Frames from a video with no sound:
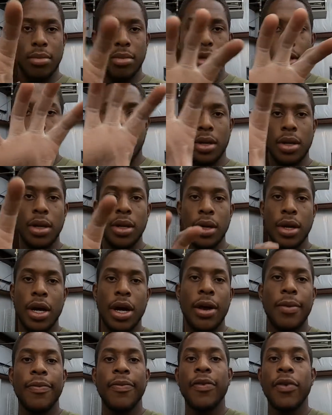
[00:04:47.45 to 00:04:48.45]
little
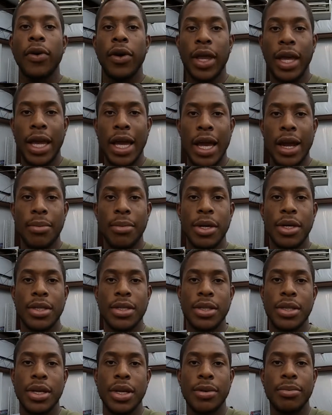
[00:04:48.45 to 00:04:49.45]
hookup for the camera,
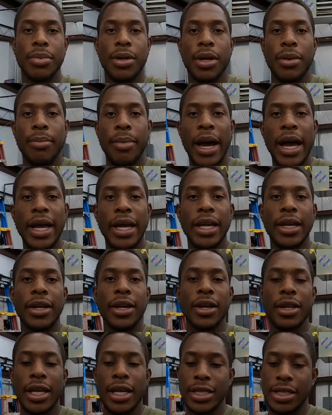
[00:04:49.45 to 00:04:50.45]
so you can put a mic and
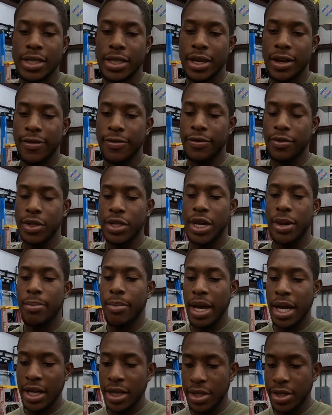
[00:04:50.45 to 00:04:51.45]
all that stuff, which I
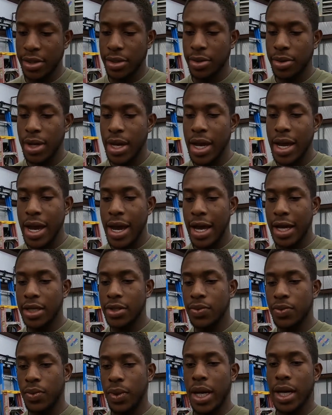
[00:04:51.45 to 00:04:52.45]
might do
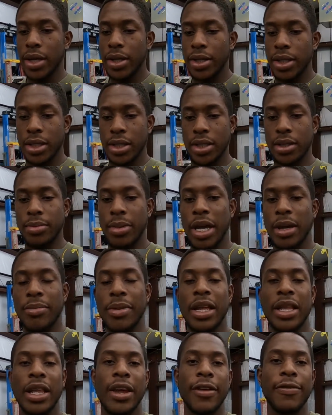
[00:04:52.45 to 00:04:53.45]
as well, just to make
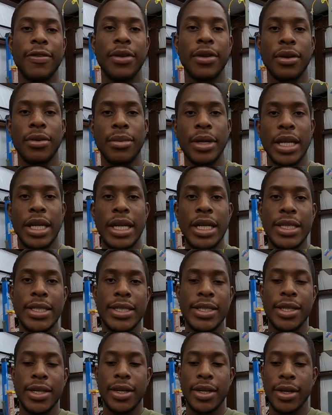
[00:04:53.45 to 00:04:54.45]
my life a little bit
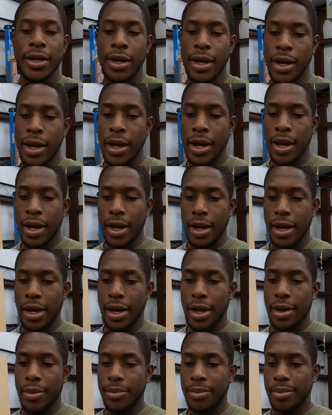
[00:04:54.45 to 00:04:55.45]
easier.
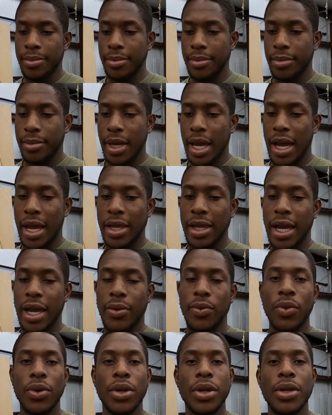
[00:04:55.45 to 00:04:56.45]
And
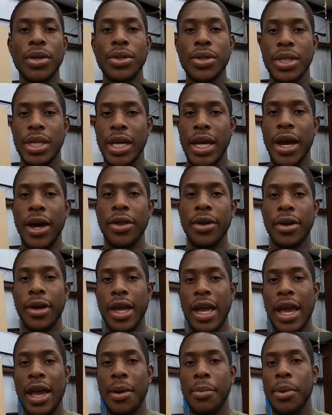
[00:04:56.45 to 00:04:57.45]
then we'll use the other
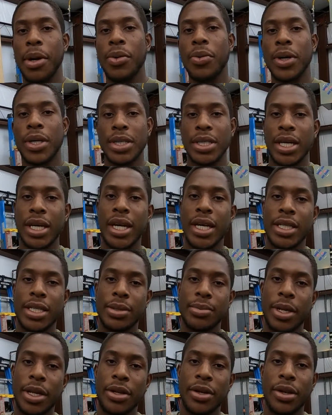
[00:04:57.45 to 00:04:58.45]
camera once I get
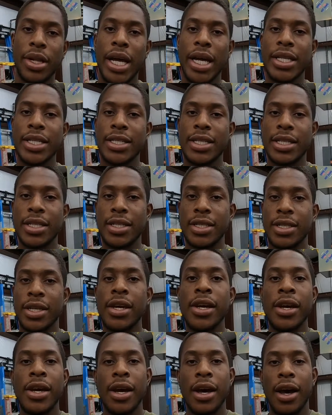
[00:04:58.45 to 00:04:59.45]
some other lenses
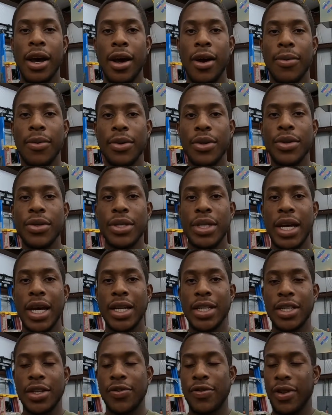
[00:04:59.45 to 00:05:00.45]
We'll use
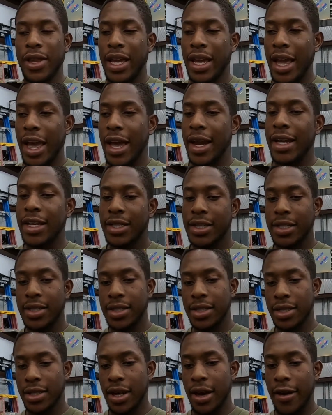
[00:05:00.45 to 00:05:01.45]
that just for like edits and
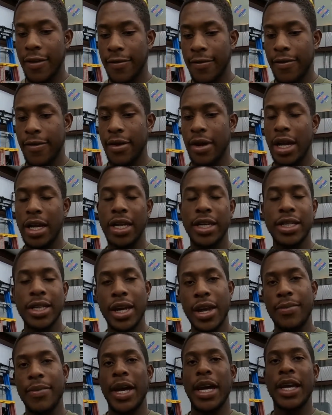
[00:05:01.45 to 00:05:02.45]
stuff. I need to
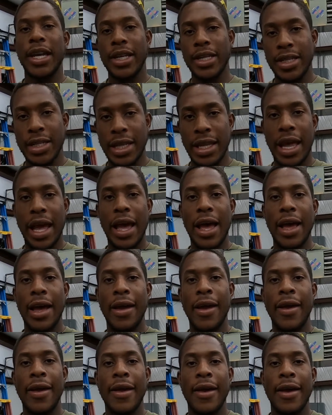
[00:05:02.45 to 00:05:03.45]
get back into that.